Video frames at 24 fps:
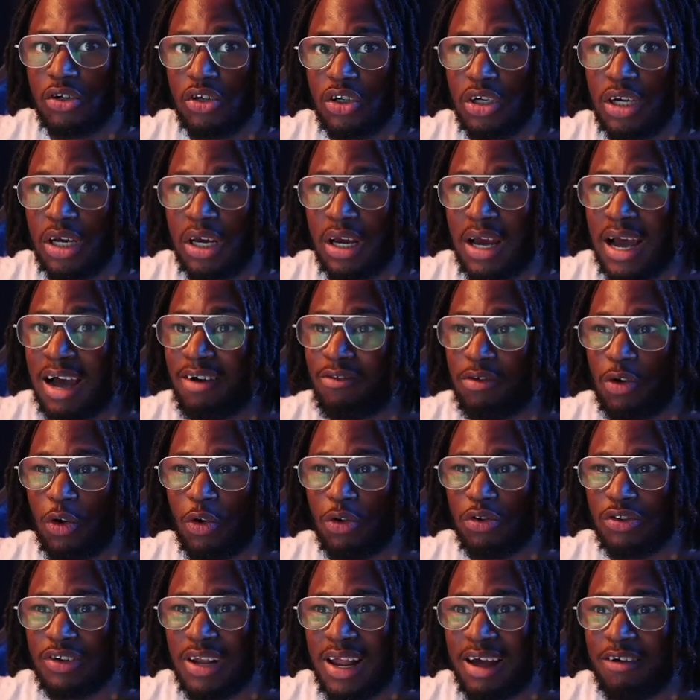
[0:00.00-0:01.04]
You get
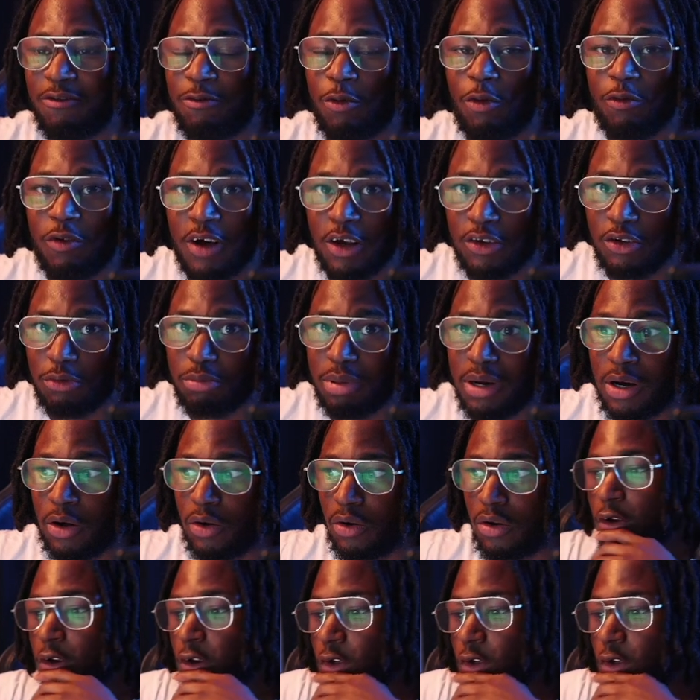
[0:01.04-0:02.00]
Avalon's like £4,000.